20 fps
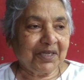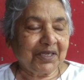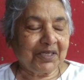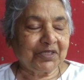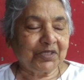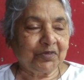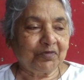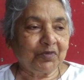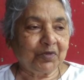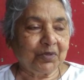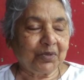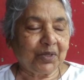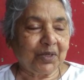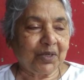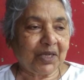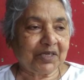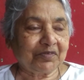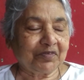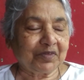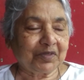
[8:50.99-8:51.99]
interview we
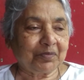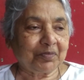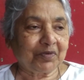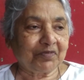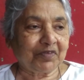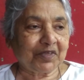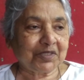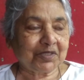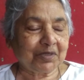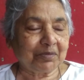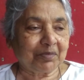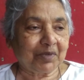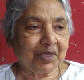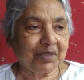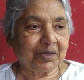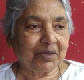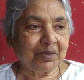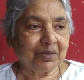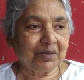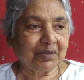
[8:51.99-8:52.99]
had with Professor
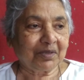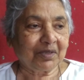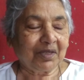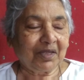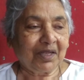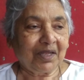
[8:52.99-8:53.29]
Mario.